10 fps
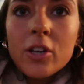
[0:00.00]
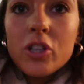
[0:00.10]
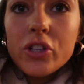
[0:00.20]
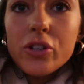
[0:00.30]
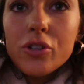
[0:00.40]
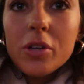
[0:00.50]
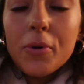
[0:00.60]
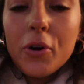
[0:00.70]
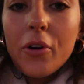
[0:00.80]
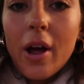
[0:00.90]
She's not
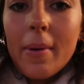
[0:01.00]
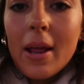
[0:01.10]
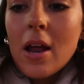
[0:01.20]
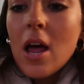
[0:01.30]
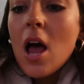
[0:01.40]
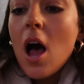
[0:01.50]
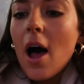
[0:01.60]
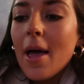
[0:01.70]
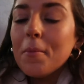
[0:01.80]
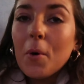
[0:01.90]
super hungry. I mean,
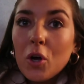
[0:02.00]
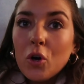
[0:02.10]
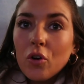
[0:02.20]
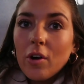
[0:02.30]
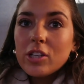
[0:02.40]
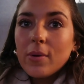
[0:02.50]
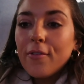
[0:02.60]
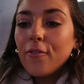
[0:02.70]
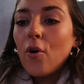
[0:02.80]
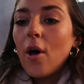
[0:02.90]
I am quite hungry, so
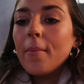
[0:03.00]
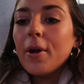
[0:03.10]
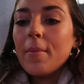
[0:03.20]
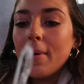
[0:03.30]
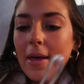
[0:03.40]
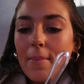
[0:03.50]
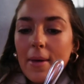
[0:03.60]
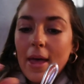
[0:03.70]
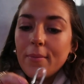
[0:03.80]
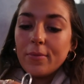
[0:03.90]
I thought I'm going to be a
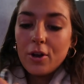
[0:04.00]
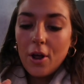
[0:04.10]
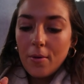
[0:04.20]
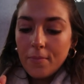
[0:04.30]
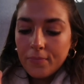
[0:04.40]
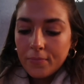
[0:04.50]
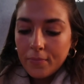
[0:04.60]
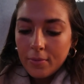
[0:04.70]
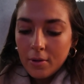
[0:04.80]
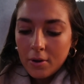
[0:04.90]
bit, you know,
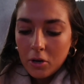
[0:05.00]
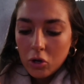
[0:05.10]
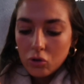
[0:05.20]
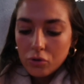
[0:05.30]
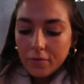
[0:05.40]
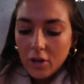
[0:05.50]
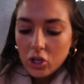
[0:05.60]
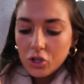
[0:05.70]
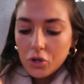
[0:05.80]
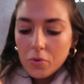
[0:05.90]

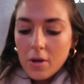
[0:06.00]
controversial